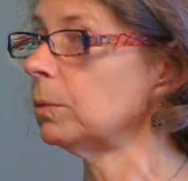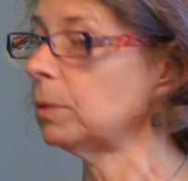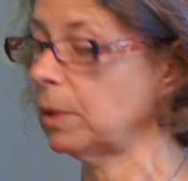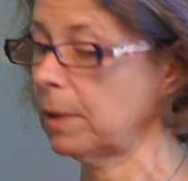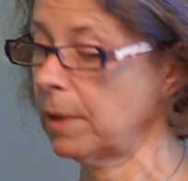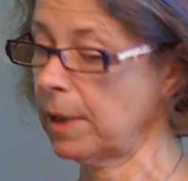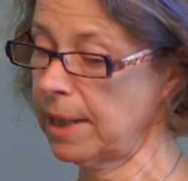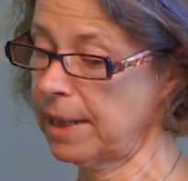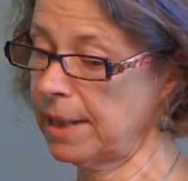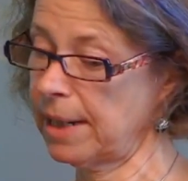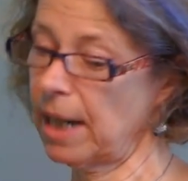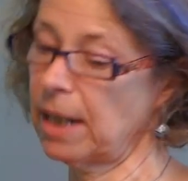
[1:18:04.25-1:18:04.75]

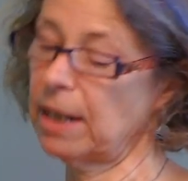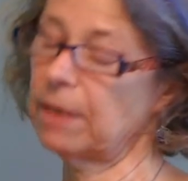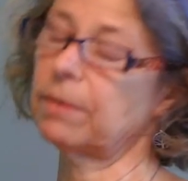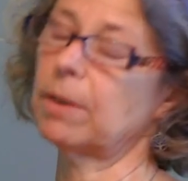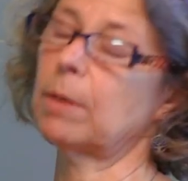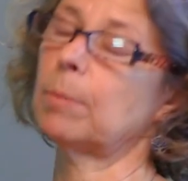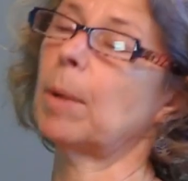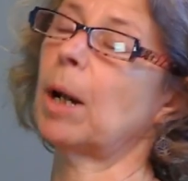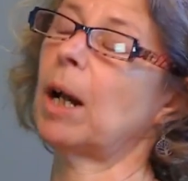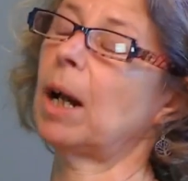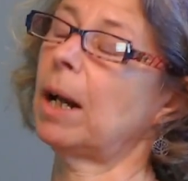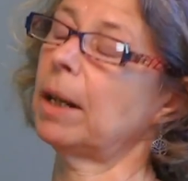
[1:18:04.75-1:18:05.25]
the state of
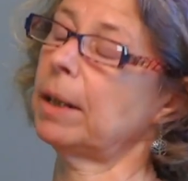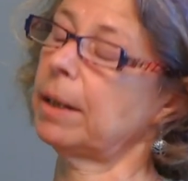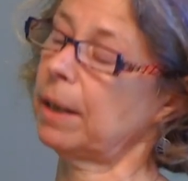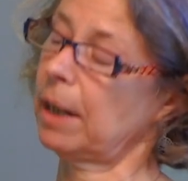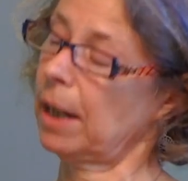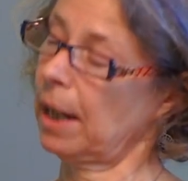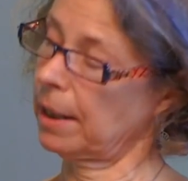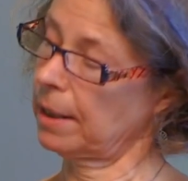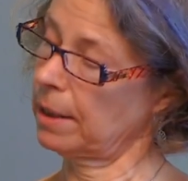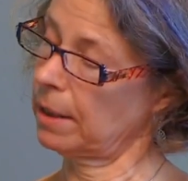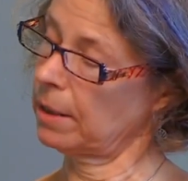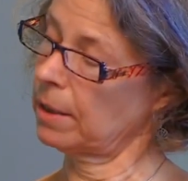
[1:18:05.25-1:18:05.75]
Vermont
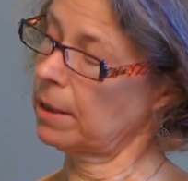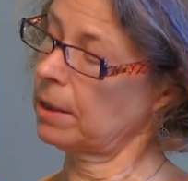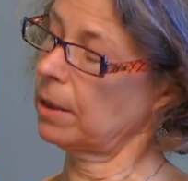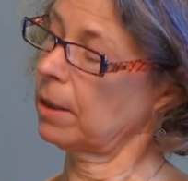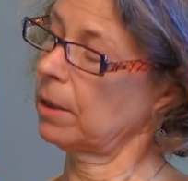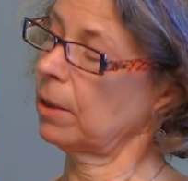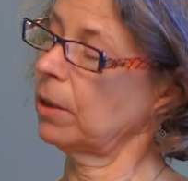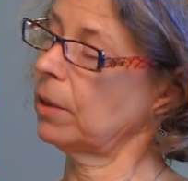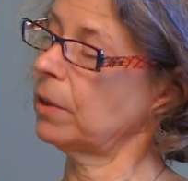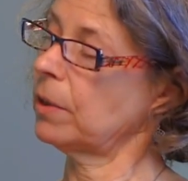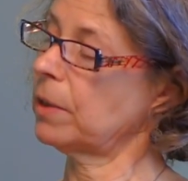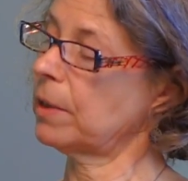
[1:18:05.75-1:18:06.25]
and
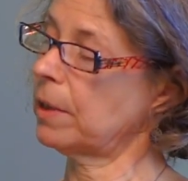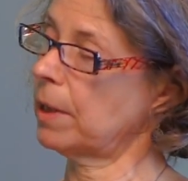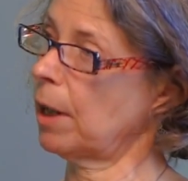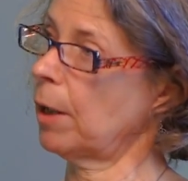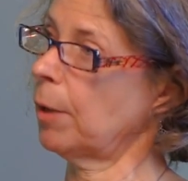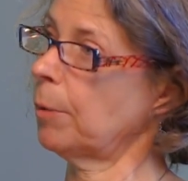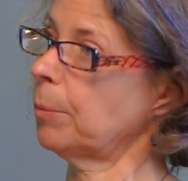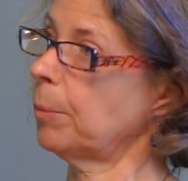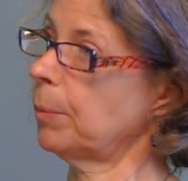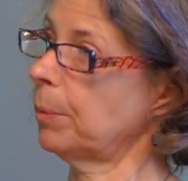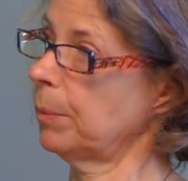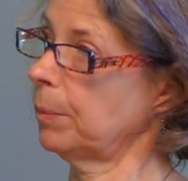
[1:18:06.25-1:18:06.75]

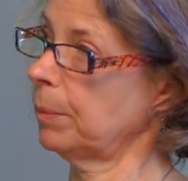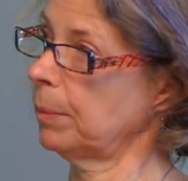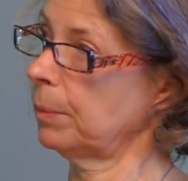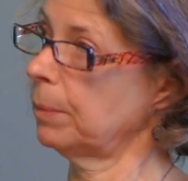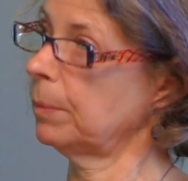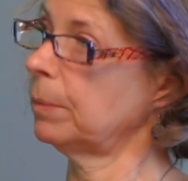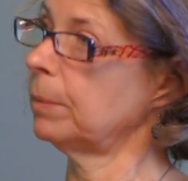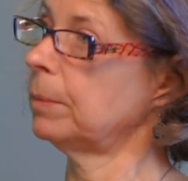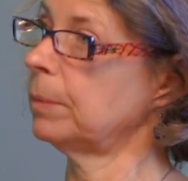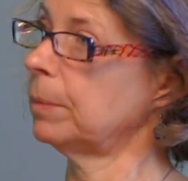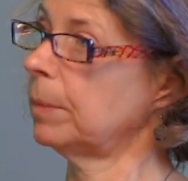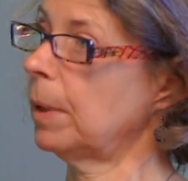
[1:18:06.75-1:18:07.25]
some
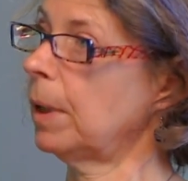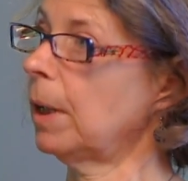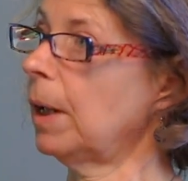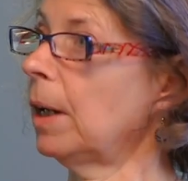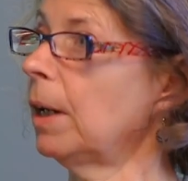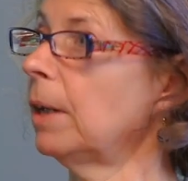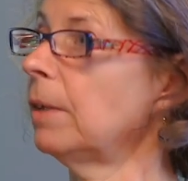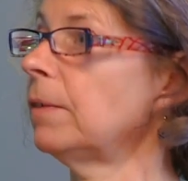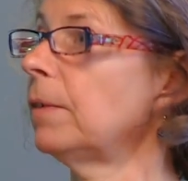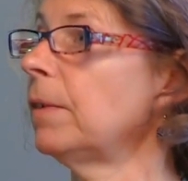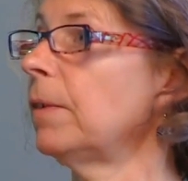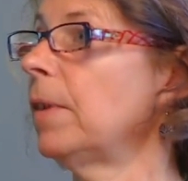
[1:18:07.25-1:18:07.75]

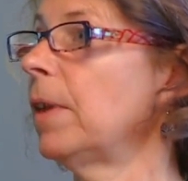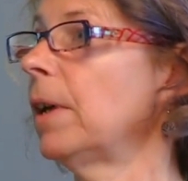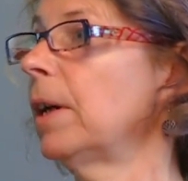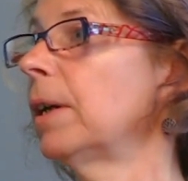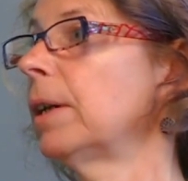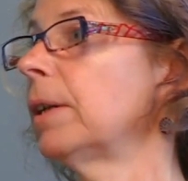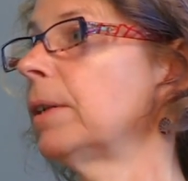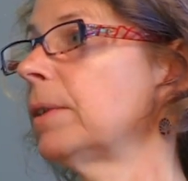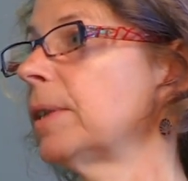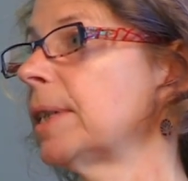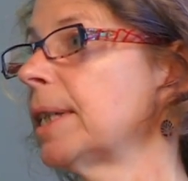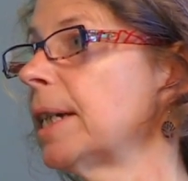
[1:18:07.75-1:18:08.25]
of
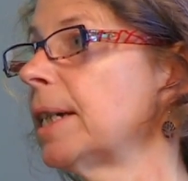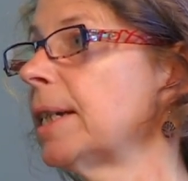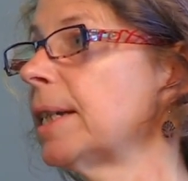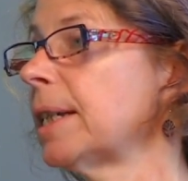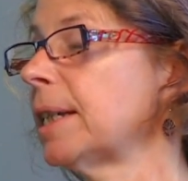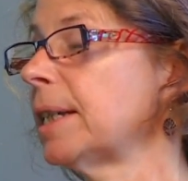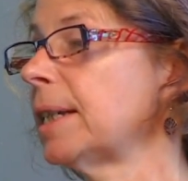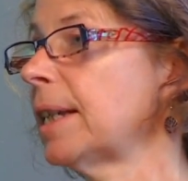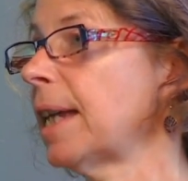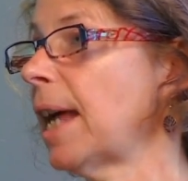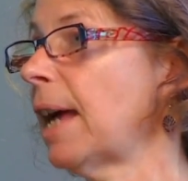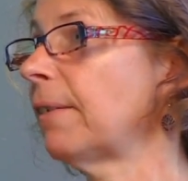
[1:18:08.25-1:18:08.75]
the
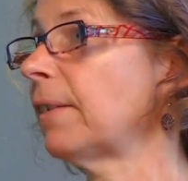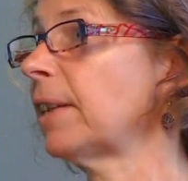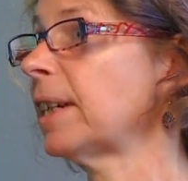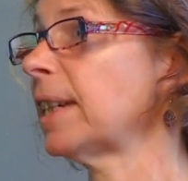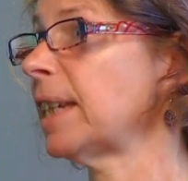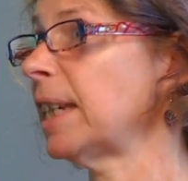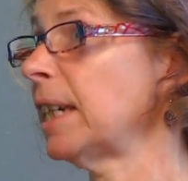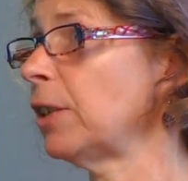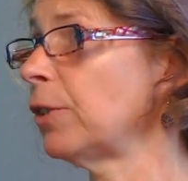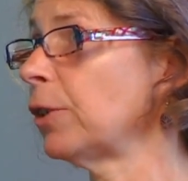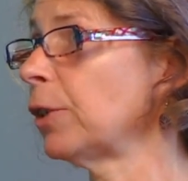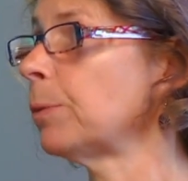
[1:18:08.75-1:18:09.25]
citizens
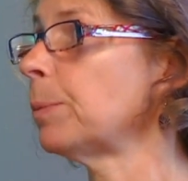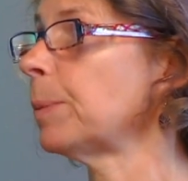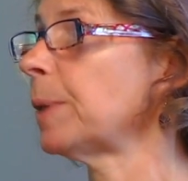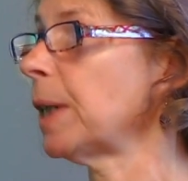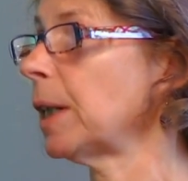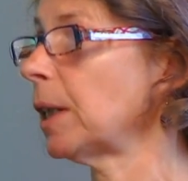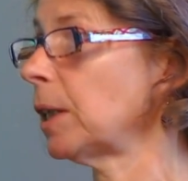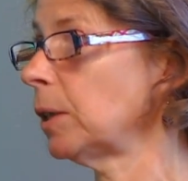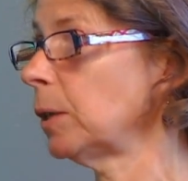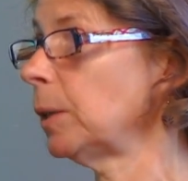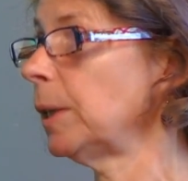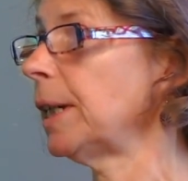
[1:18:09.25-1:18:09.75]
advocacy groups,
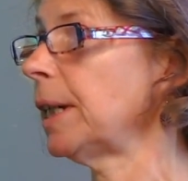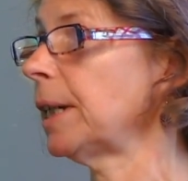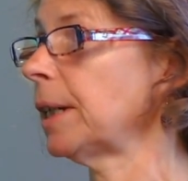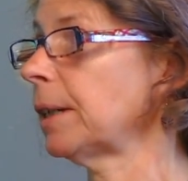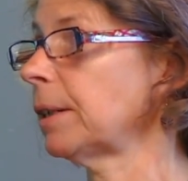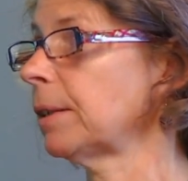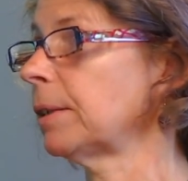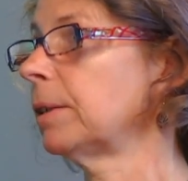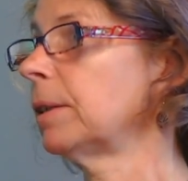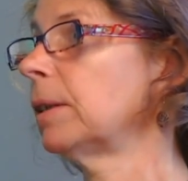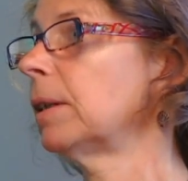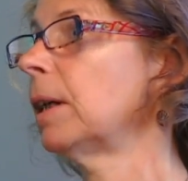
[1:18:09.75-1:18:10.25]
including
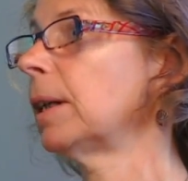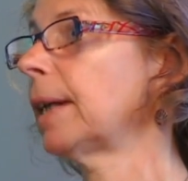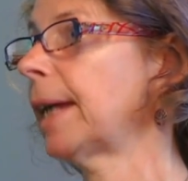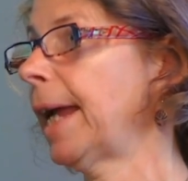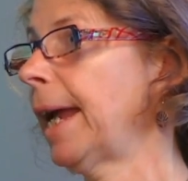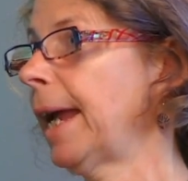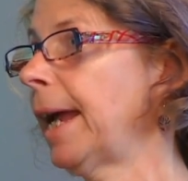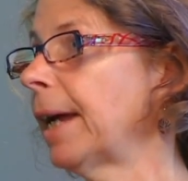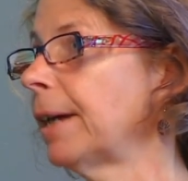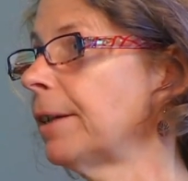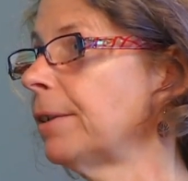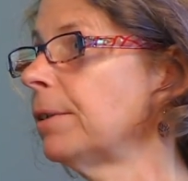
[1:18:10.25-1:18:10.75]

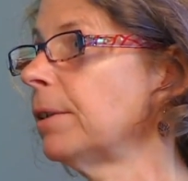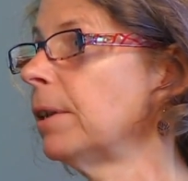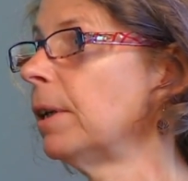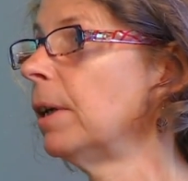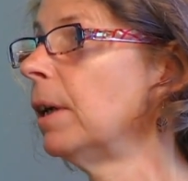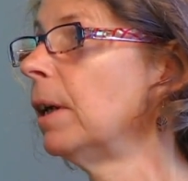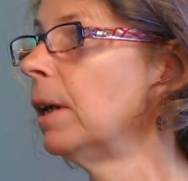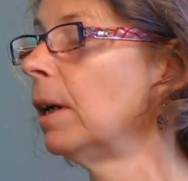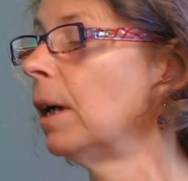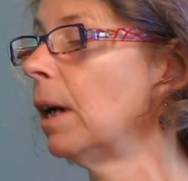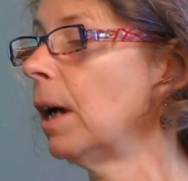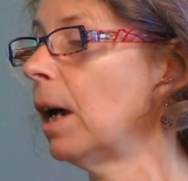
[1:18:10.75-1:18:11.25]
CAN,
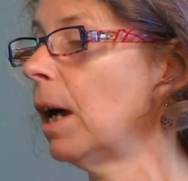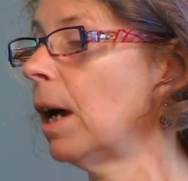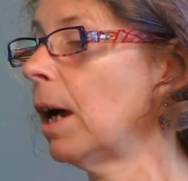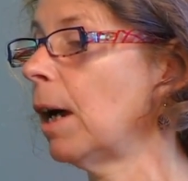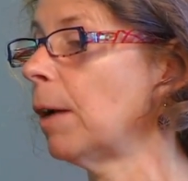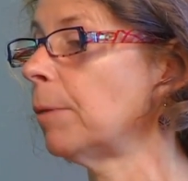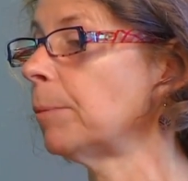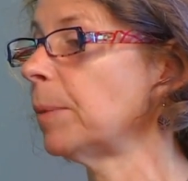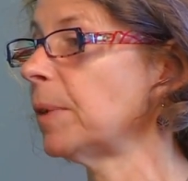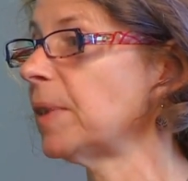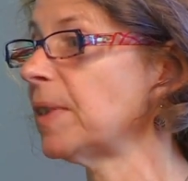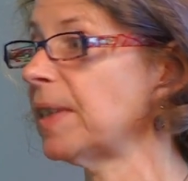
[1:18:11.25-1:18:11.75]

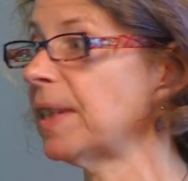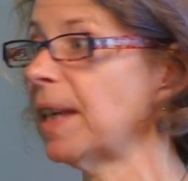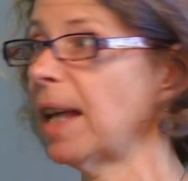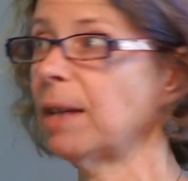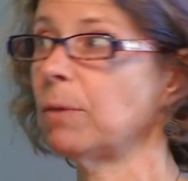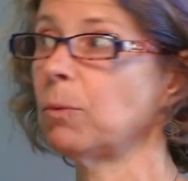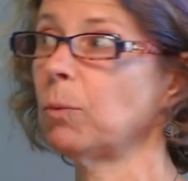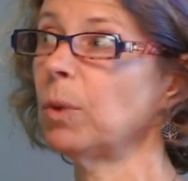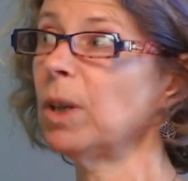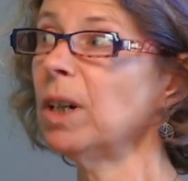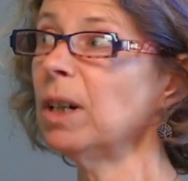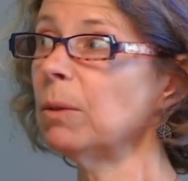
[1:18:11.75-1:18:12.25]
um,
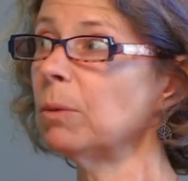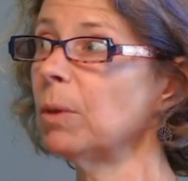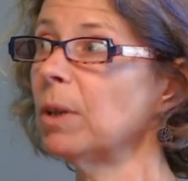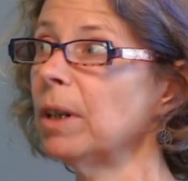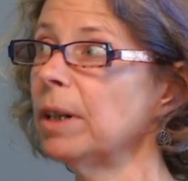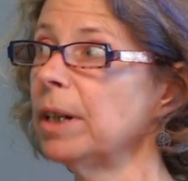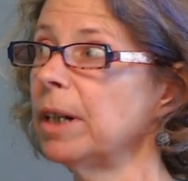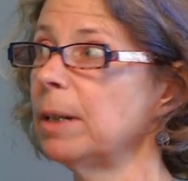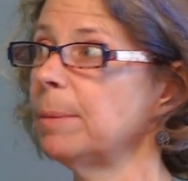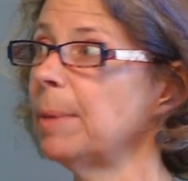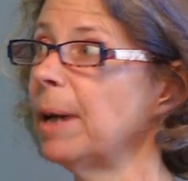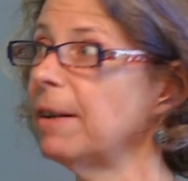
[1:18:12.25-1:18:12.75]
said, We're
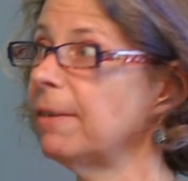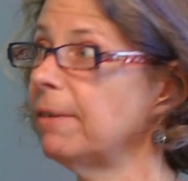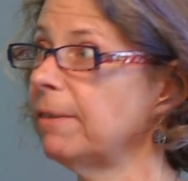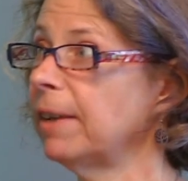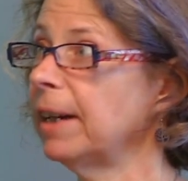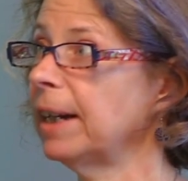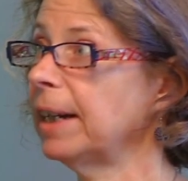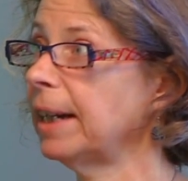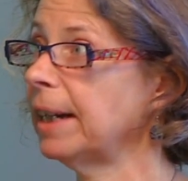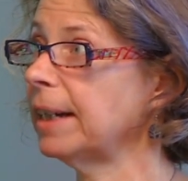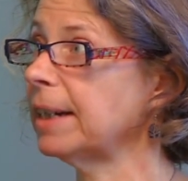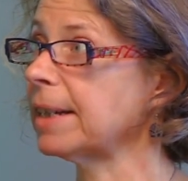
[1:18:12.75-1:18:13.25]
worried about
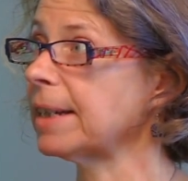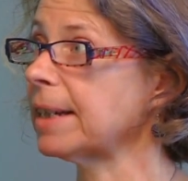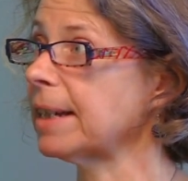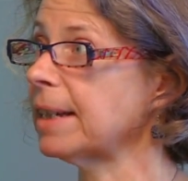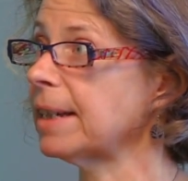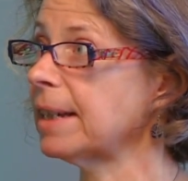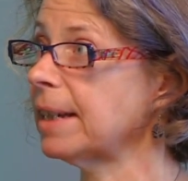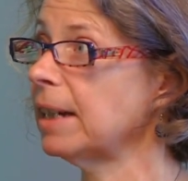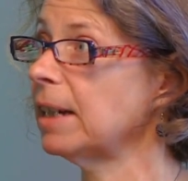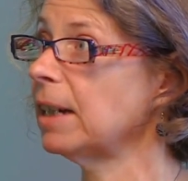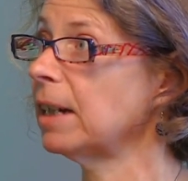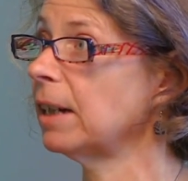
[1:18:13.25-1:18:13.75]

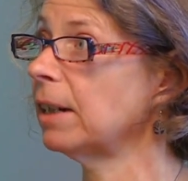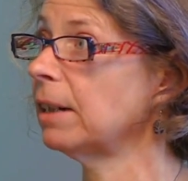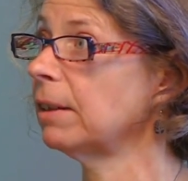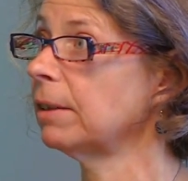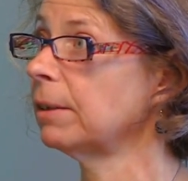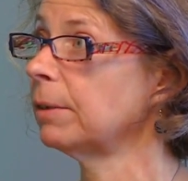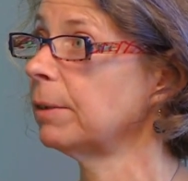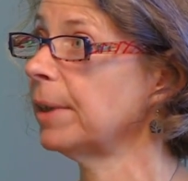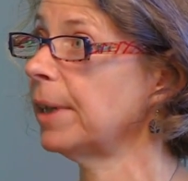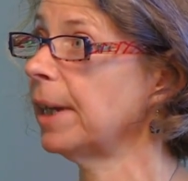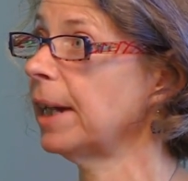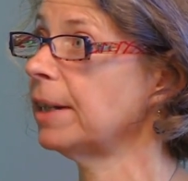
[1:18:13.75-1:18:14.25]
finances here
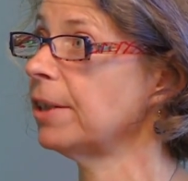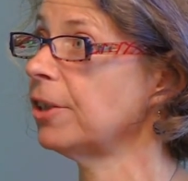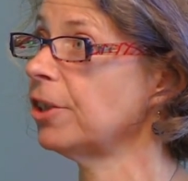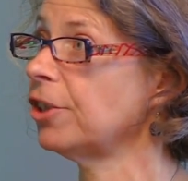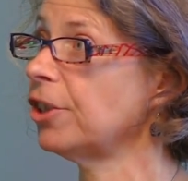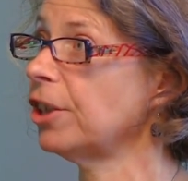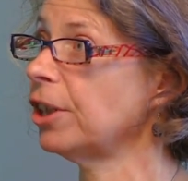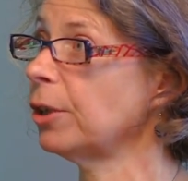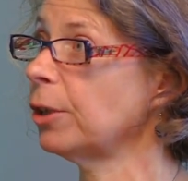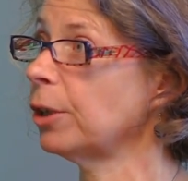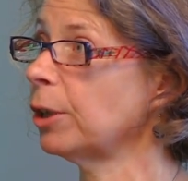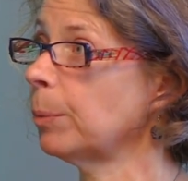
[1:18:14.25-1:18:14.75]
with
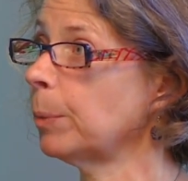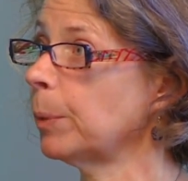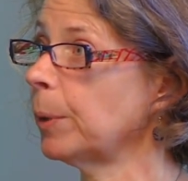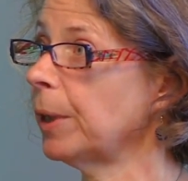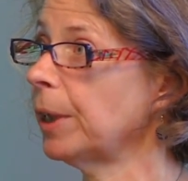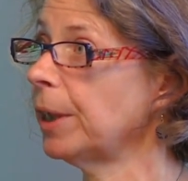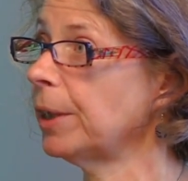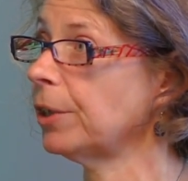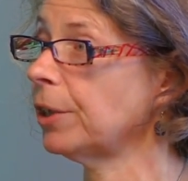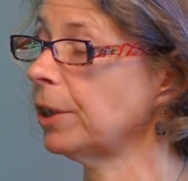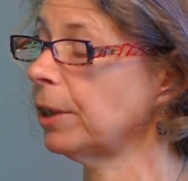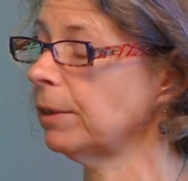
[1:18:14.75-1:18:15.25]
Entergy
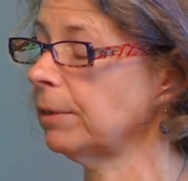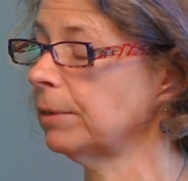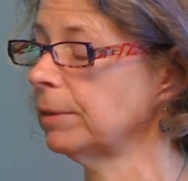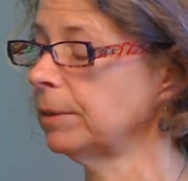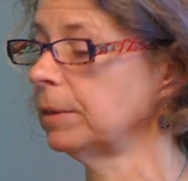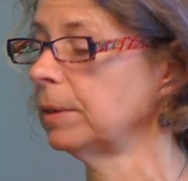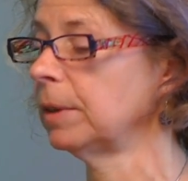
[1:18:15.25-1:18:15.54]
Corporation.